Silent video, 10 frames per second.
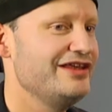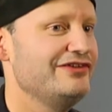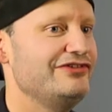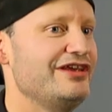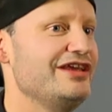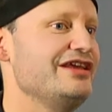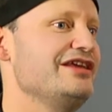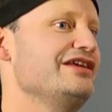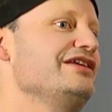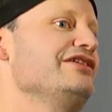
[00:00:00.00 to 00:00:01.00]

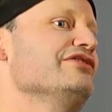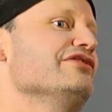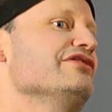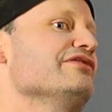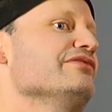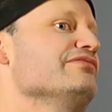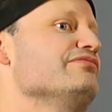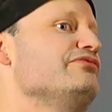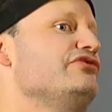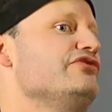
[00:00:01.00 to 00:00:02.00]
Say you're
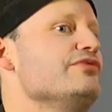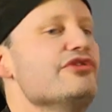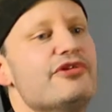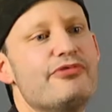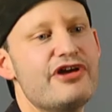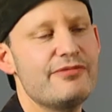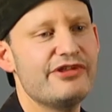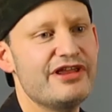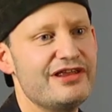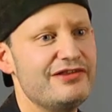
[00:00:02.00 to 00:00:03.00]
shooting with a prime
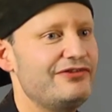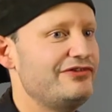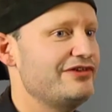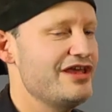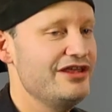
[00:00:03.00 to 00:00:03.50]
lens,